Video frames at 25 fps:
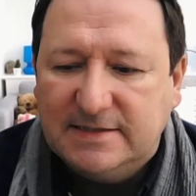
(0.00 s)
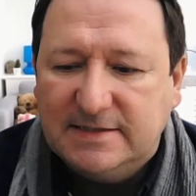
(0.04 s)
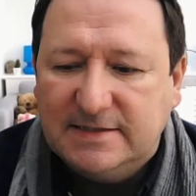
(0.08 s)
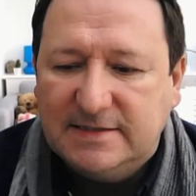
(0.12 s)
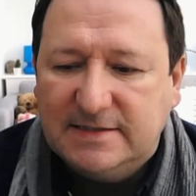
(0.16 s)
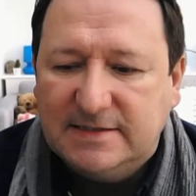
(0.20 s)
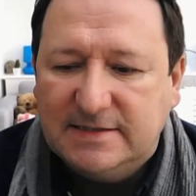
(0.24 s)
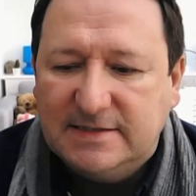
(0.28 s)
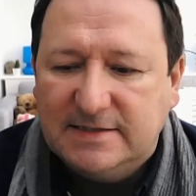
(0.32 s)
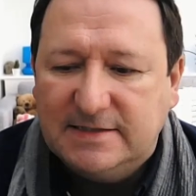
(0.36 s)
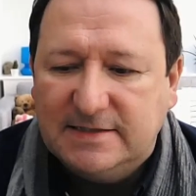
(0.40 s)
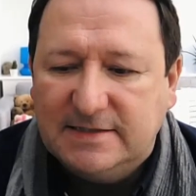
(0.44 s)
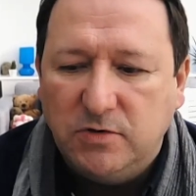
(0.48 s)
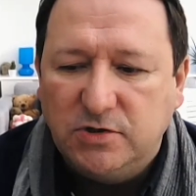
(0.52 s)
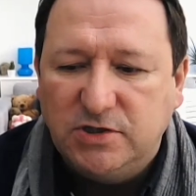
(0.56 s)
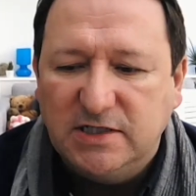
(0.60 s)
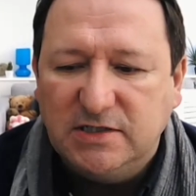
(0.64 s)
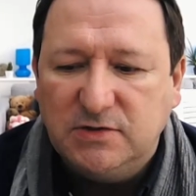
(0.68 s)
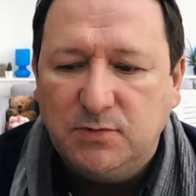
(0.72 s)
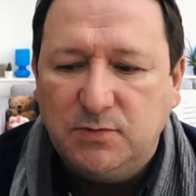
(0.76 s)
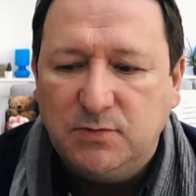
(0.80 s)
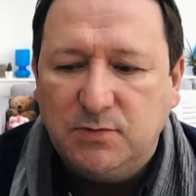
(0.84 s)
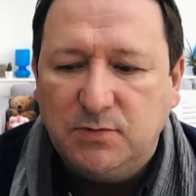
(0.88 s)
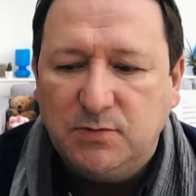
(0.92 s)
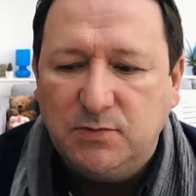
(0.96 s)
I was
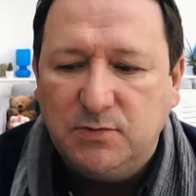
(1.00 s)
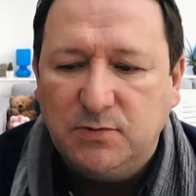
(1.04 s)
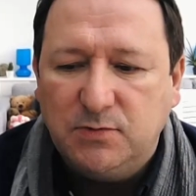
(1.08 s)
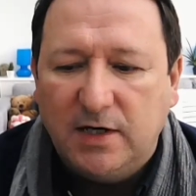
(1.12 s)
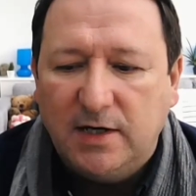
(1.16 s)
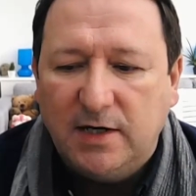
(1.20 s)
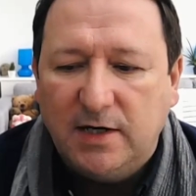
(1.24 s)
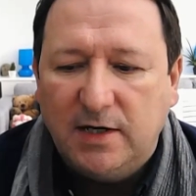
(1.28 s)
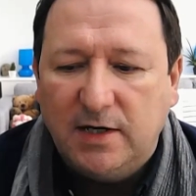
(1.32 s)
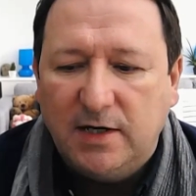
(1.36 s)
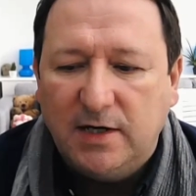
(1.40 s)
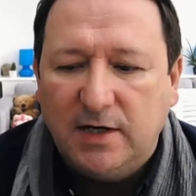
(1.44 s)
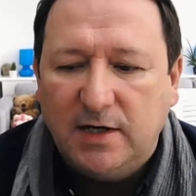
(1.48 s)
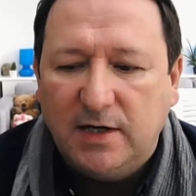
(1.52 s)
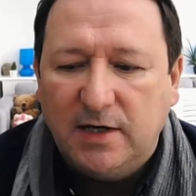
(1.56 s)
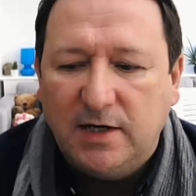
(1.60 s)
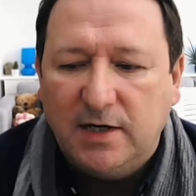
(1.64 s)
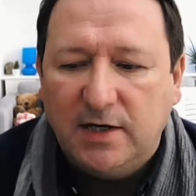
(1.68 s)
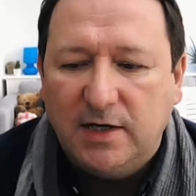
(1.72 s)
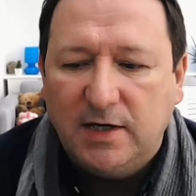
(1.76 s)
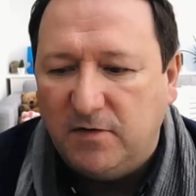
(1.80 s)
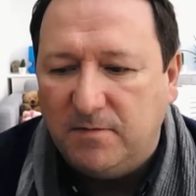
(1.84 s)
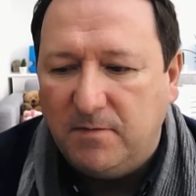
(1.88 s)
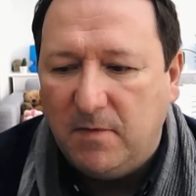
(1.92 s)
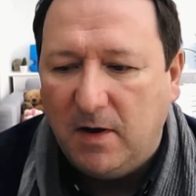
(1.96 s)
just wondering
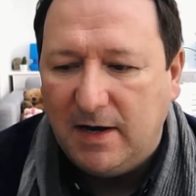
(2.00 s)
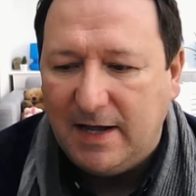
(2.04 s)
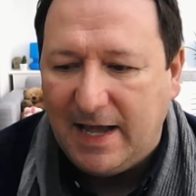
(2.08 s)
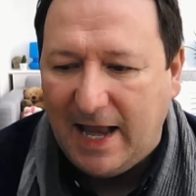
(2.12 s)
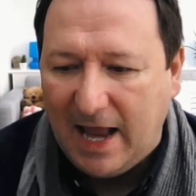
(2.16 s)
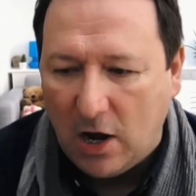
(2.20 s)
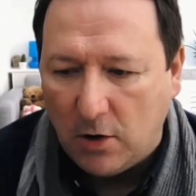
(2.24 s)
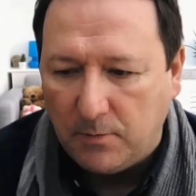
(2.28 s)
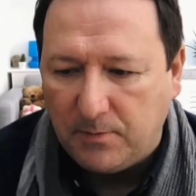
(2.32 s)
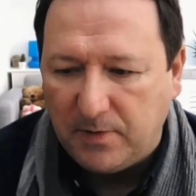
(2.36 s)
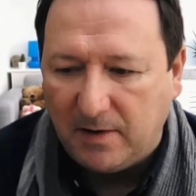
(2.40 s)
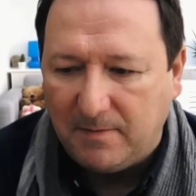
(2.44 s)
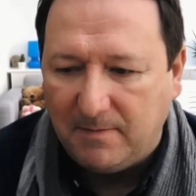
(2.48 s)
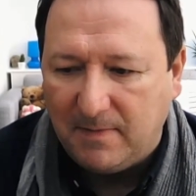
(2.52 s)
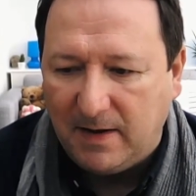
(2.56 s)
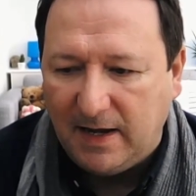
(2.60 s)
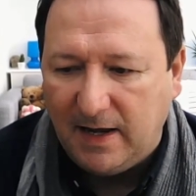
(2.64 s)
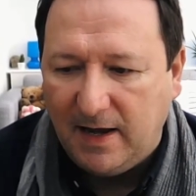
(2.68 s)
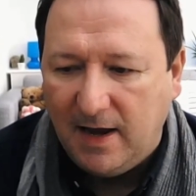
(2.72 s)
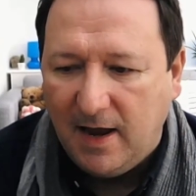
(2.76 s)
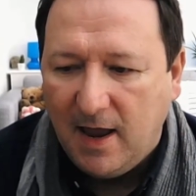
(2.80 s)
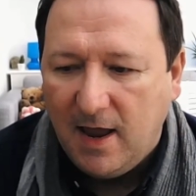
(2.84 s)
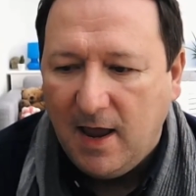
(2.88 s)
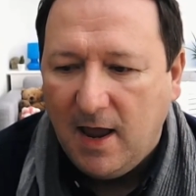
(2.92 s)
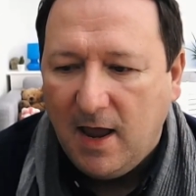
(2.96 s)
if you'd mind helping
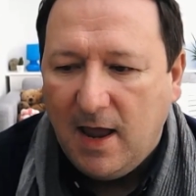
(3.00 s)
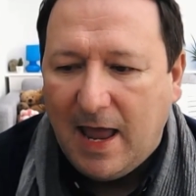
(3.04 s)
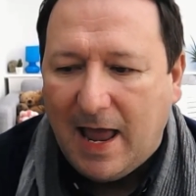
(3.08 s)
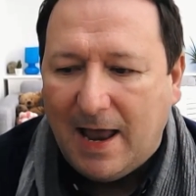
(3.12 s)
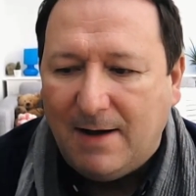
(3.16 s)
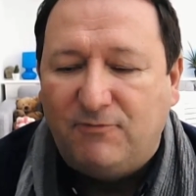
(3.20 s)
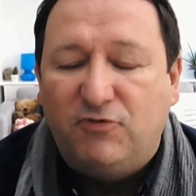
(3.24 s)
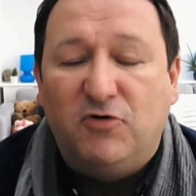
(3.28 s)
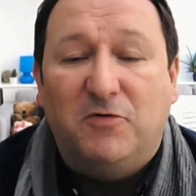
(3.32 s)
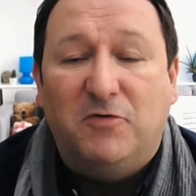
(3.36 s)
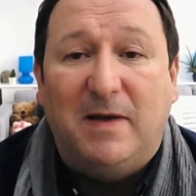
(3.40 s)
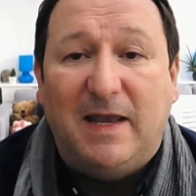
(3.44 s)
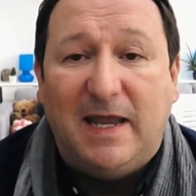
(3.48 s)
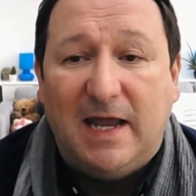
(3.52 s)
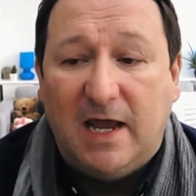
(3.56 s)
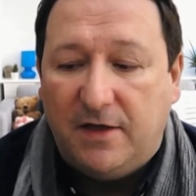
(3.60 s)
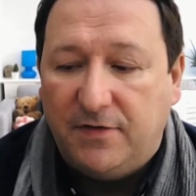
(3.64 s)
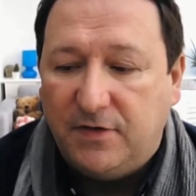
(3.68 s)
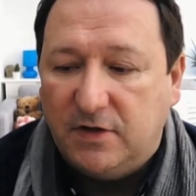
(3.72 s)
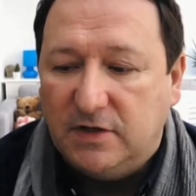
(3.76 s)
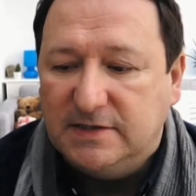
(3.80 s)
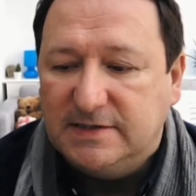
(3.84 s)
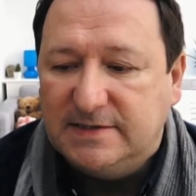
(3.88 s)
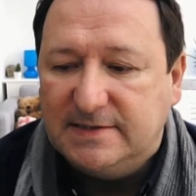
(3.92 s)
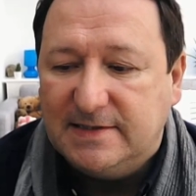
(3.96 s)
me, and probably
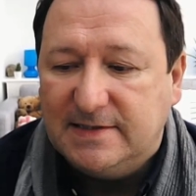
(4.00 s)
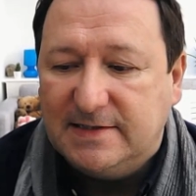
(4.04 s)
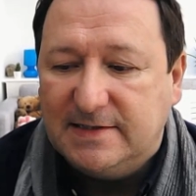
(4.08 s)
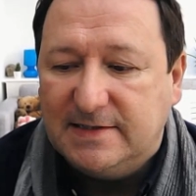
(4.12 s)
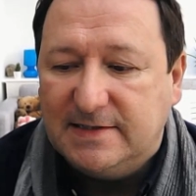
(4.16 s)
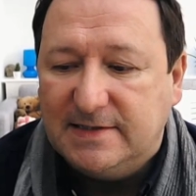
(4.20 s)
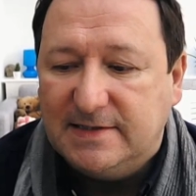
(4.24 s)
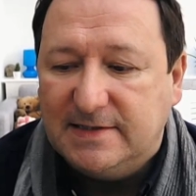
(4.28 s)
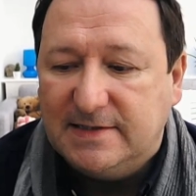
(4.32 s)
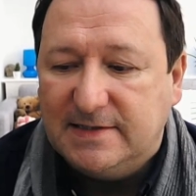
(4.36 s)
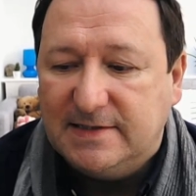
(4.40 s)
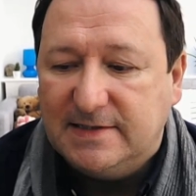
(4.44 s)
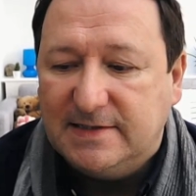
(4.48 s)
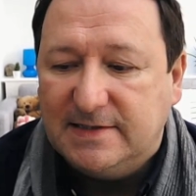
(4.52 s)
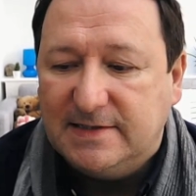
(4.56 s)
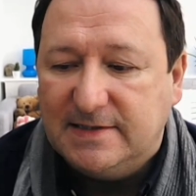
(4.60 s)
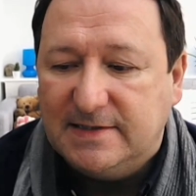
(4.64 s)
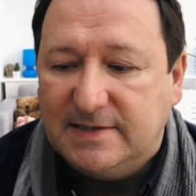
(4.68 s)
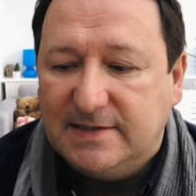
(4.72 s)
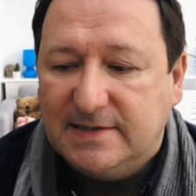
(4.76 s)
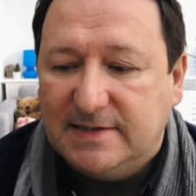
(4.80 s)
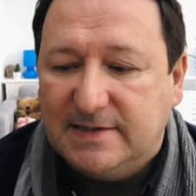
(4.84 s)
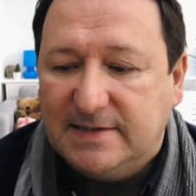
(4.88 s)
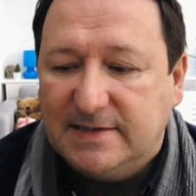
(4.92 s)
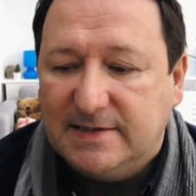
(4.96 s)
others, and of course you
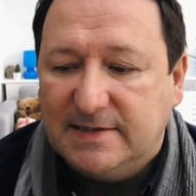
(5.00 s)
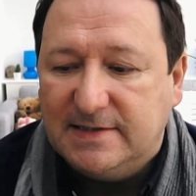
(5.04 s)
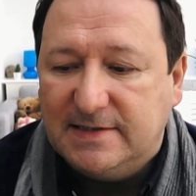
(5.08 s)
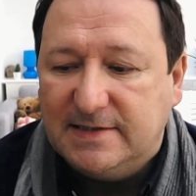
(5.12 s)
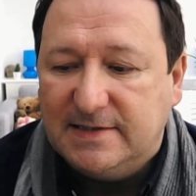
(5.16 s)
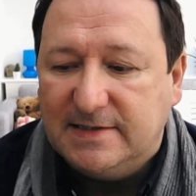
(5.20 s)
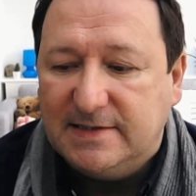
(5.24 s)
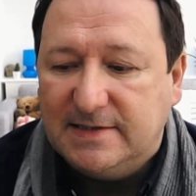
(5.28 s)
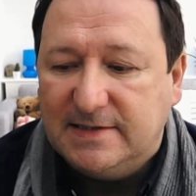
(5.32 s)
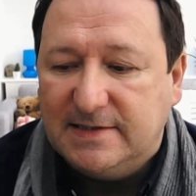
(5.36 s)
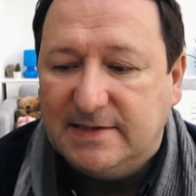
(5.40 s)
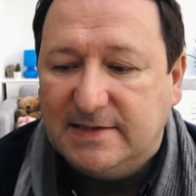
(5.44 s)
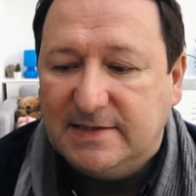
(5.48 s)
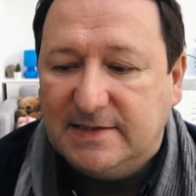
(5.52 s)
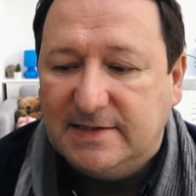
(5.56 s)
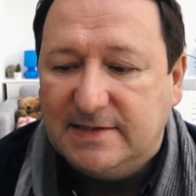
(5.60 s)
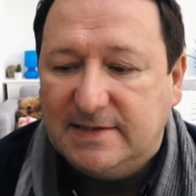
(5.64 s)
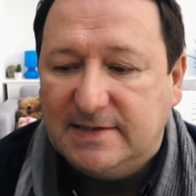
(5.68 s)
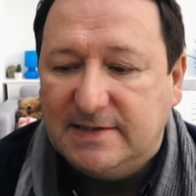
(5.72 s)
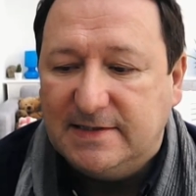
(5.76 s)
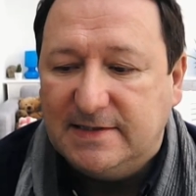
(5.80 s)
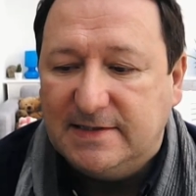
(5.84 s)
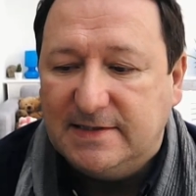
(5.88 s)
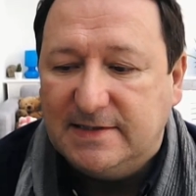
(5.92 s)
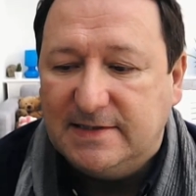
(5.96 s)
will, because we're all here
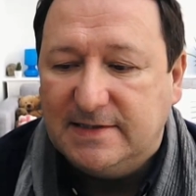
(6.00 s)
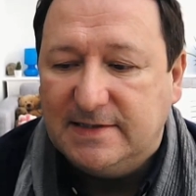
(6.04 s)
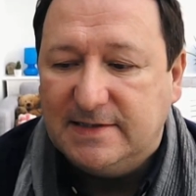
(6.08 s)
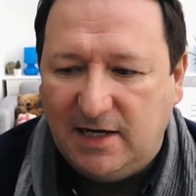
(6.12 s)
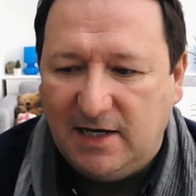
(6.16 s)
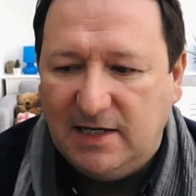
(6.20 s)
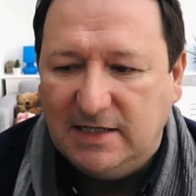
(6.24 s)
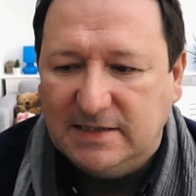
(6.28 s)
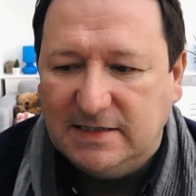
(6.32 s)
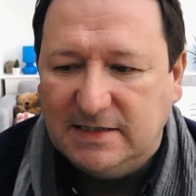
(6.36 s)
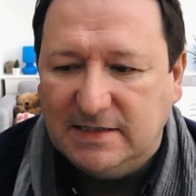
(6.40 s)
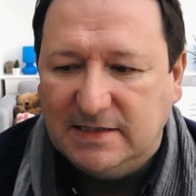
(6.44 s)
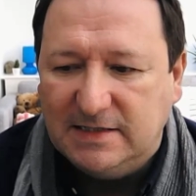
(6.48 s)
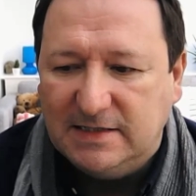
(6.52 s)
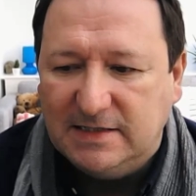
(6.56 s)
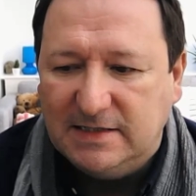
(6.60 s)
sharing ideas,